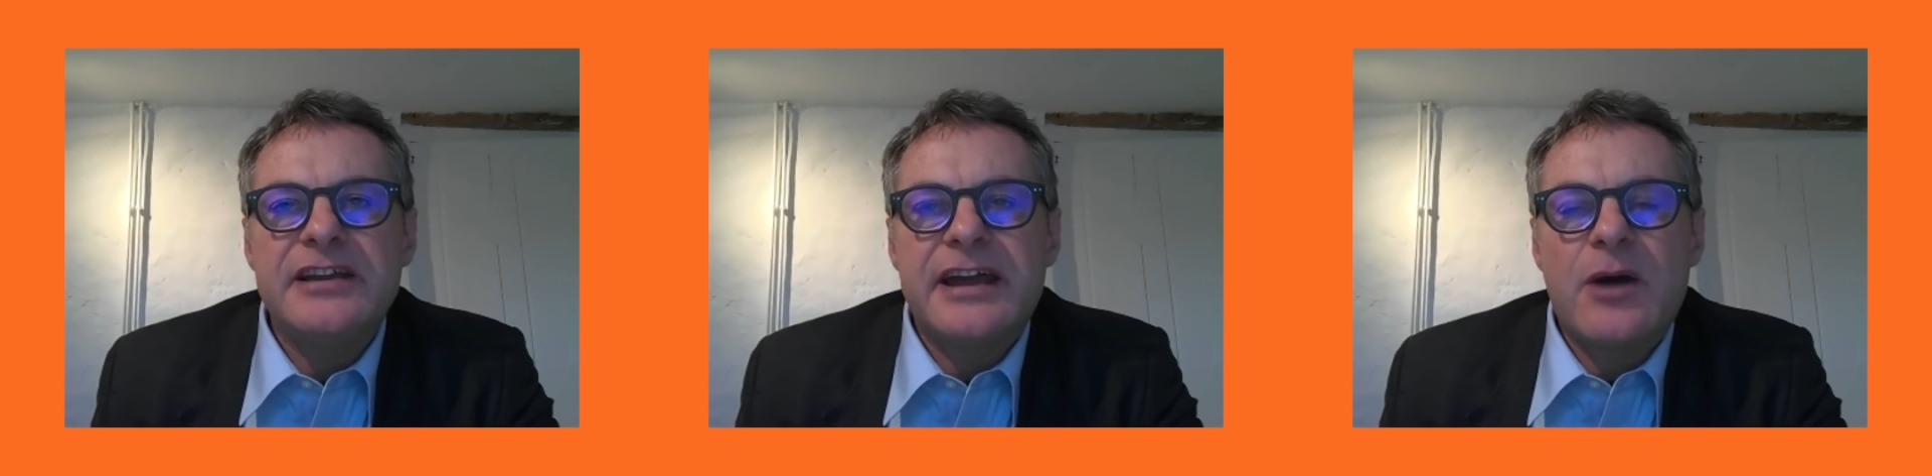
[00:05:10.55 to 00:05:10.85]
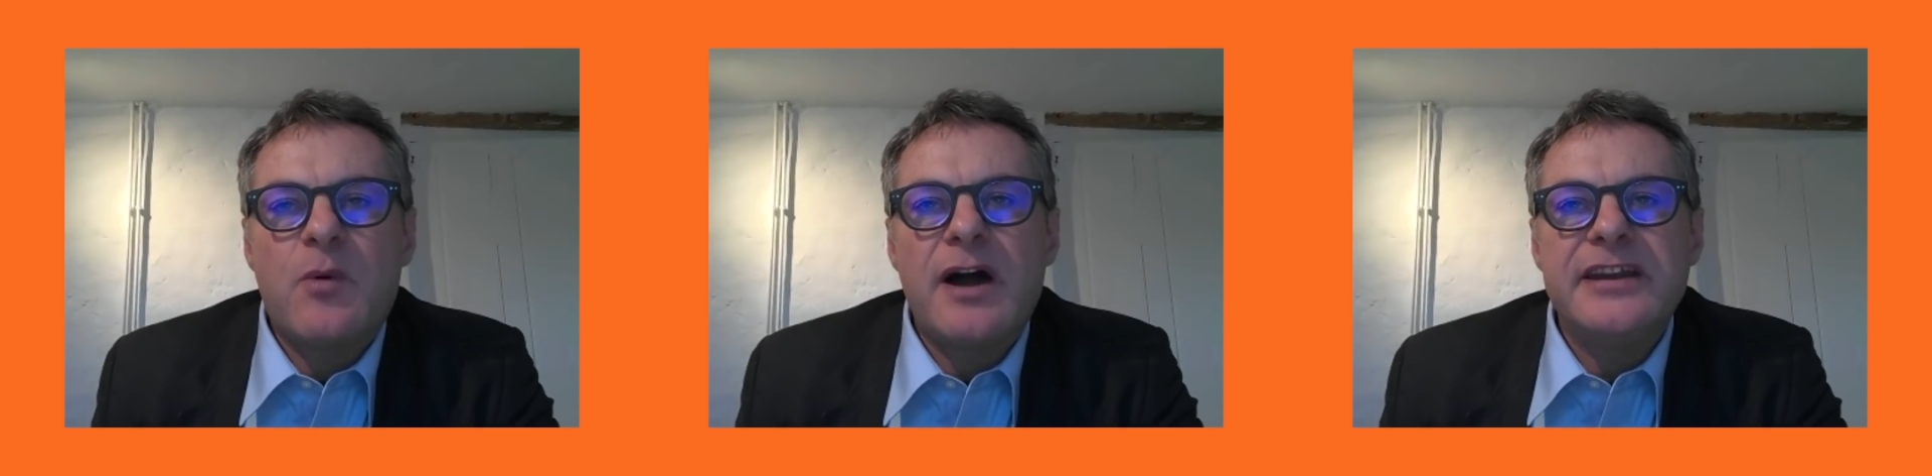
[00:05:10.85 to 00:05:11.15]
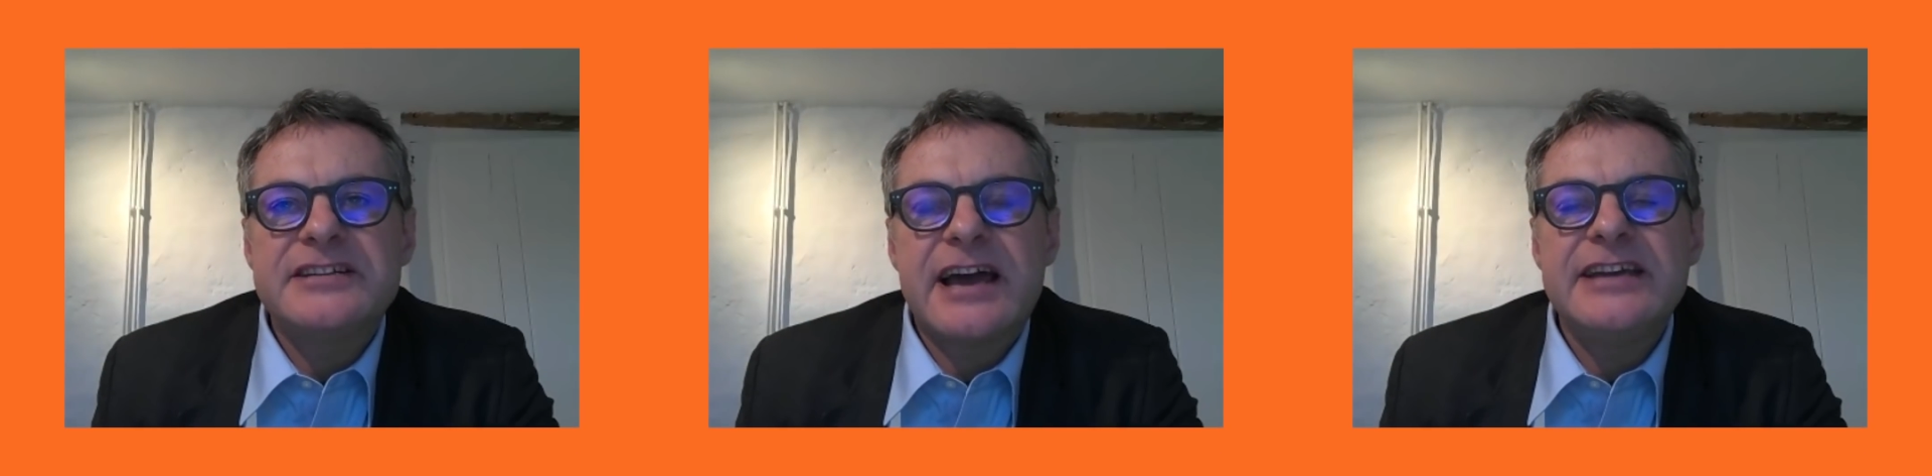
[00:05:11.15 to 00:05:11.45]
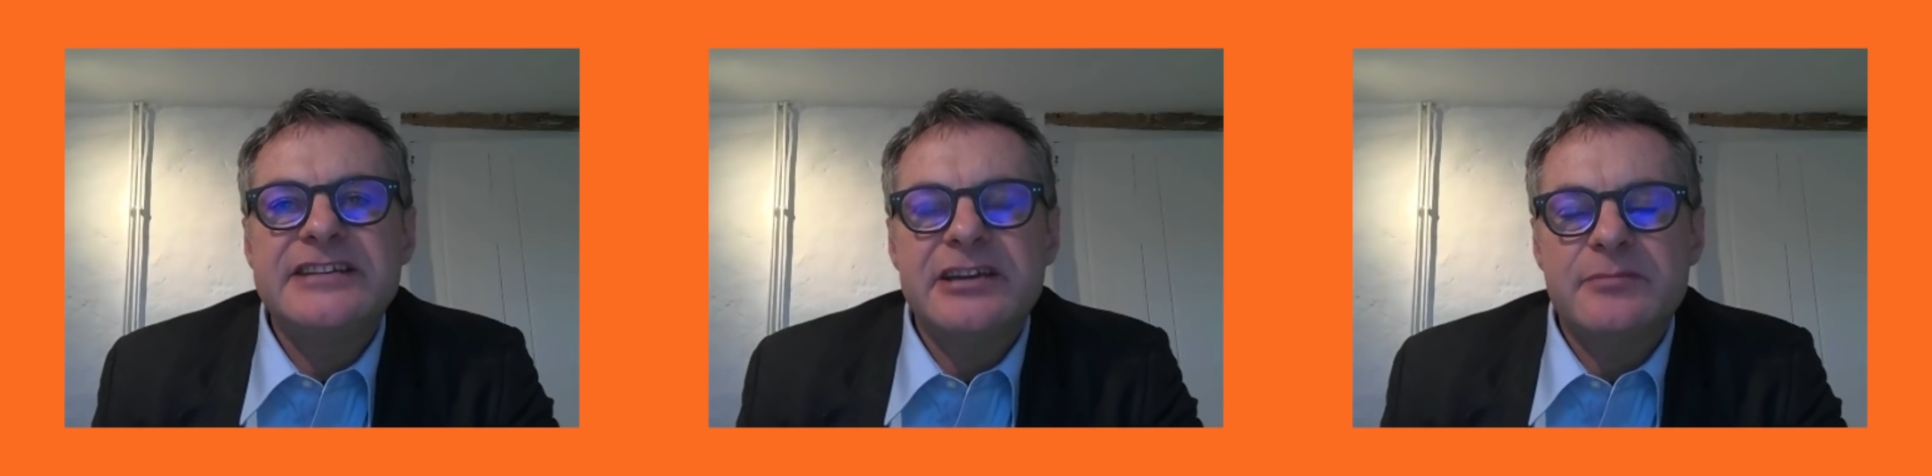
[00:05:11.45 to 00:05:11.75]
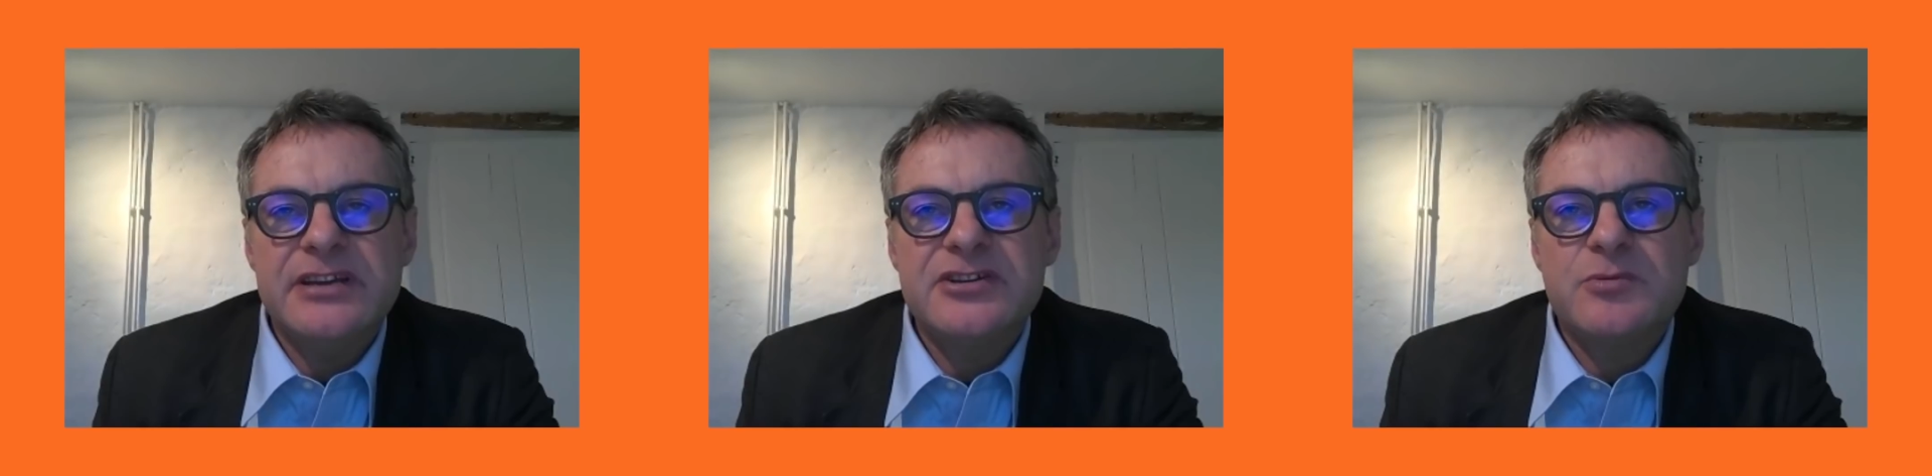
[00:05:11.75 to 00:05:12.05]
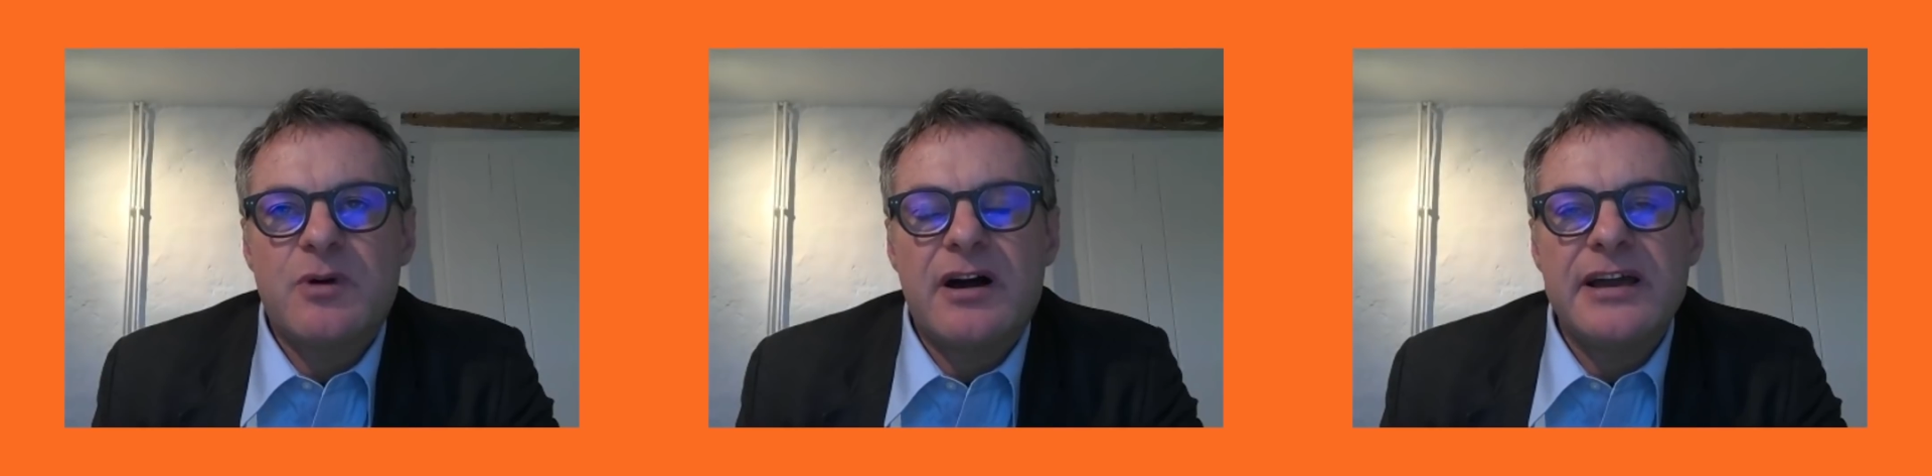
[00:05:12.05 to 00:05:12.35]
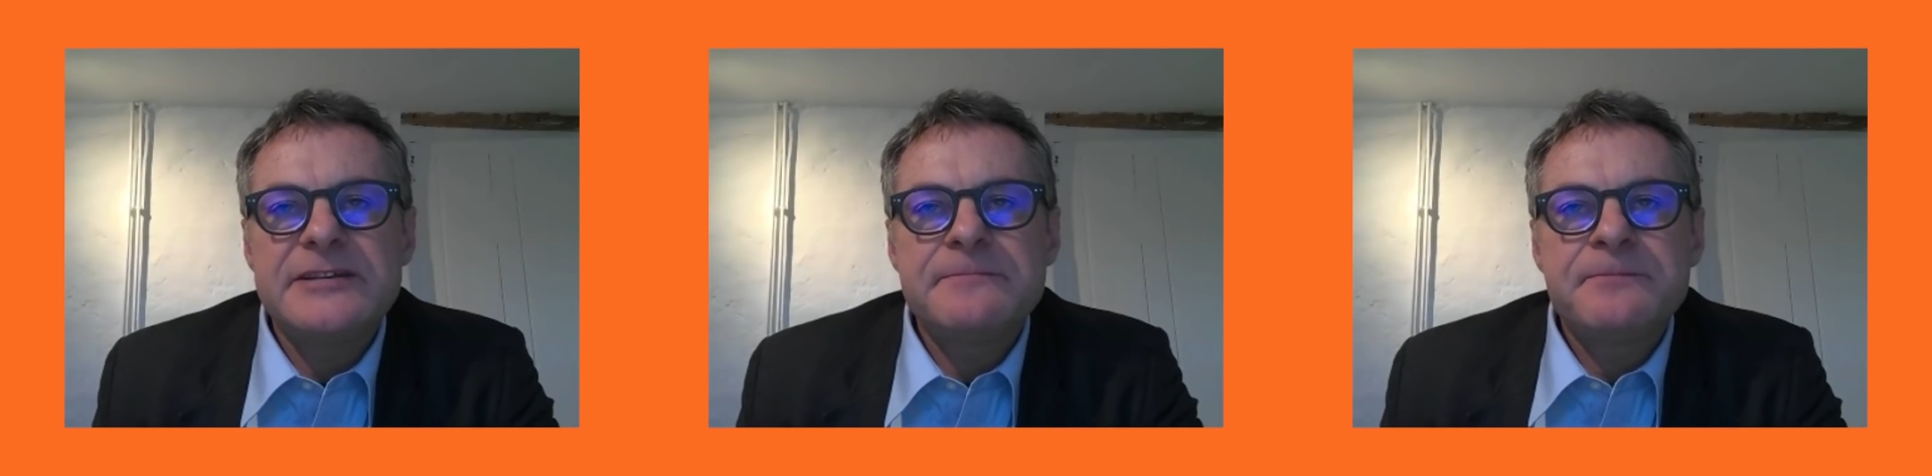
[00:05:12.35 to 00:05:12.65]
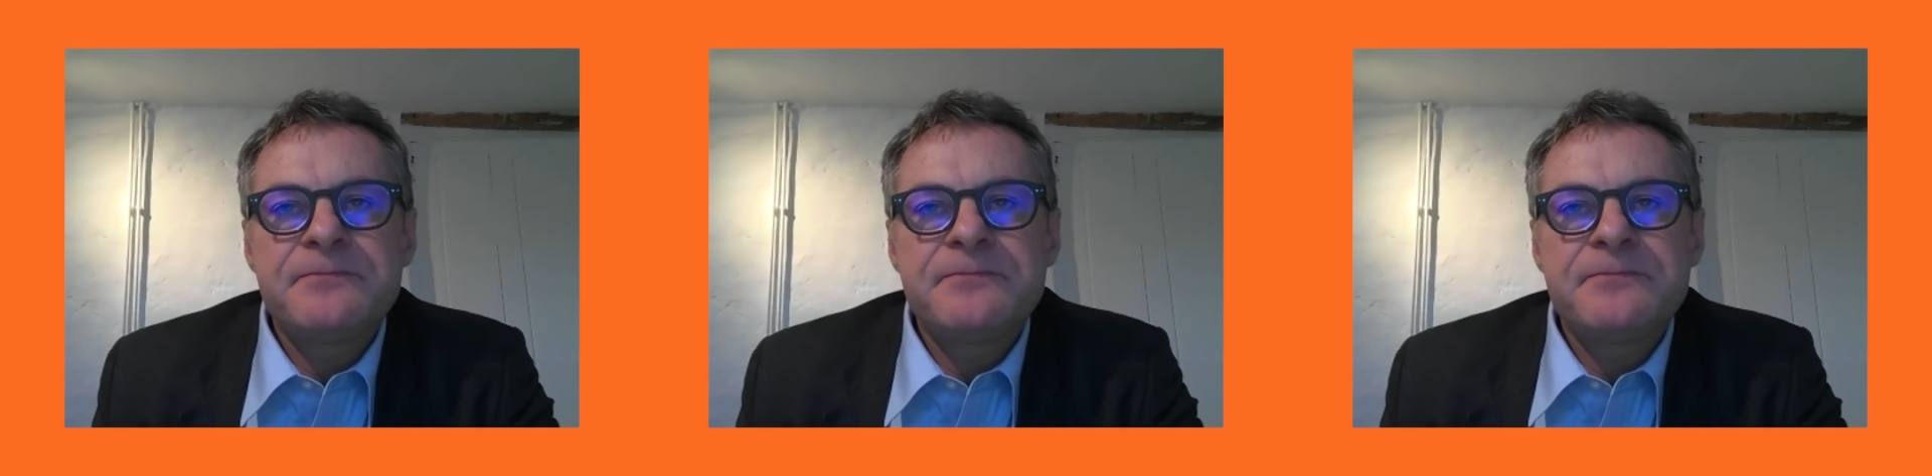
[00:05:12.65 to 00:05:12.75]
and our widest are 18 metres wide.